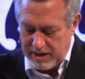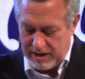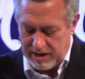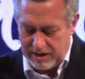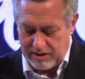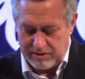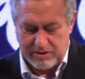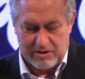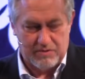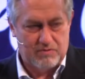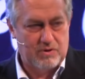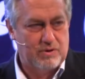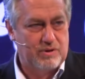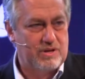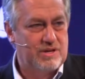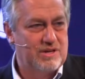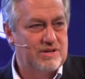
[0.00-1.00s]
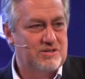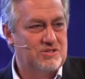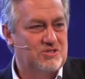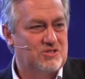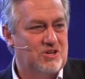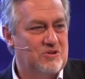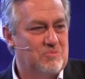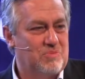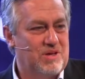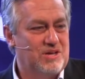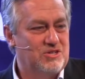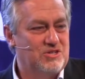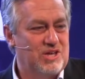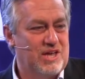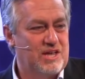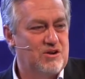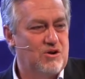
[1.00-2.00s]
And I'll give you a hint it's on
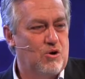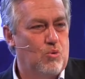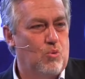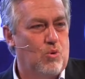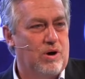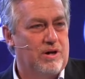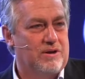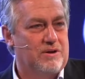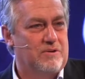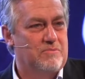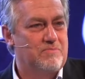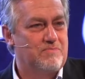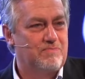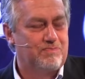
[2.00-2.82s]
page 801.